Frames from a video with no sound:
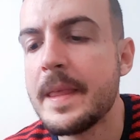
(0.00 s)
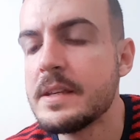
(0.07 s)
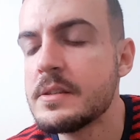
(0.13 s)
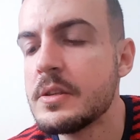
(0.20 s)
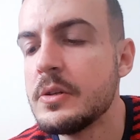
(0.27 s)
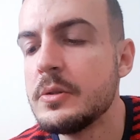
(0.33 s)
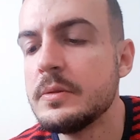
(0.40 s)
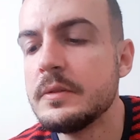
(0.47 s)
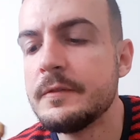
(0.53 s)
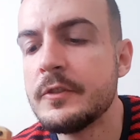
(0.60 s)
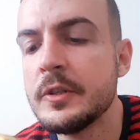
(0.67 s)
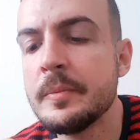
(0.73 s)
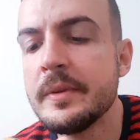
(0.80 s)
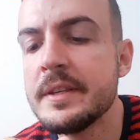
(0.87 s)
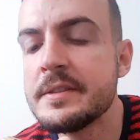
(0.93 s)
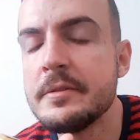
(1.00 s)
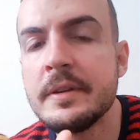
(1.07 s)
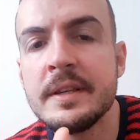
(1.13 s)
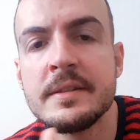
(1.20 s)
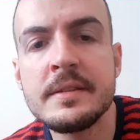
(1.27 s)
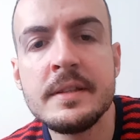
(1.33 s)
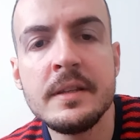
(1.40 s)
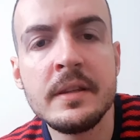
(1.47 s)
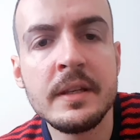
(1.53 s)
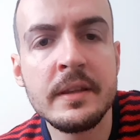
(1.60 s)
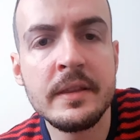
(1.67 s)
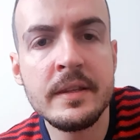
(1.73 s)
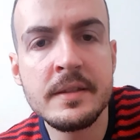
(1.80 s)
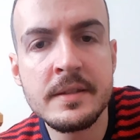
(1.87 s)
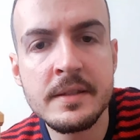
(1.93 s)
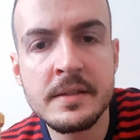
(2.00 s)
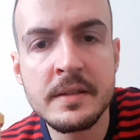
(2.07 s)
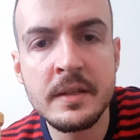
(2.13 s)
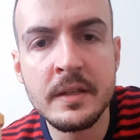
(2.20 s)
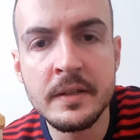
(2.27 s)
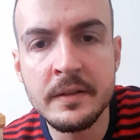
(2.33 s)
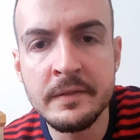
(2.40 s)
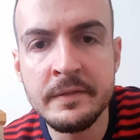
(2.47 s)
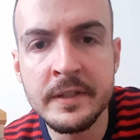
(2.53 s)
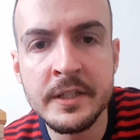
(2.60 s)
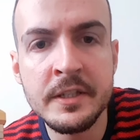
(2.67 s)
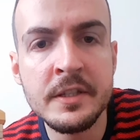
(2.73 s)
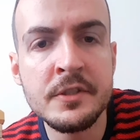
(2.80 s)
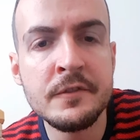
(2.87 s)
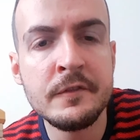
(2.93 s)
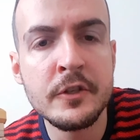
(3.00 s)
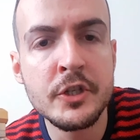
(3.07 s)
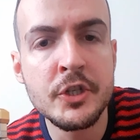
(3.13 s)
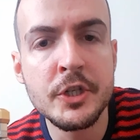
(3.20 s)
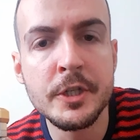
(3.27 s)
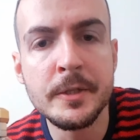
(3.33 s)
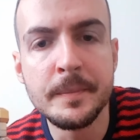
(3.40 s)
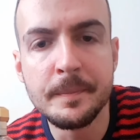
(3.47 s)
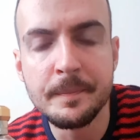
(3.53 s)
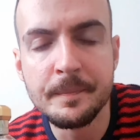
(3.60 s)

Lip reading: So from this you can see that this is the vintage version.